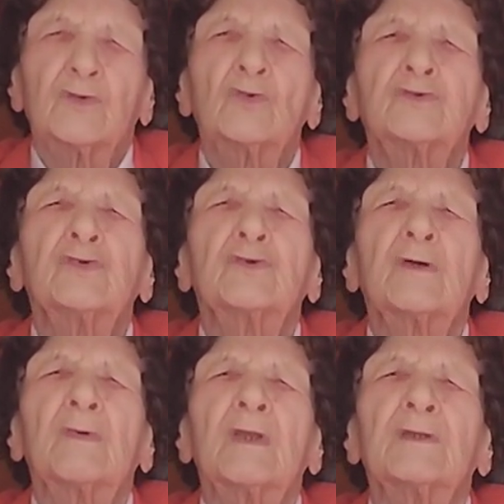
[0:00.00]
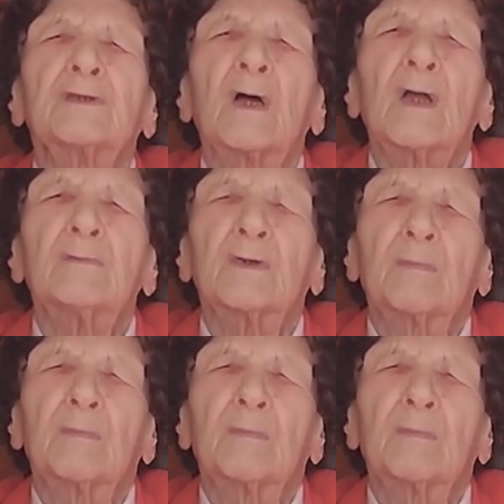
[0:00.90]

Don't you give any time to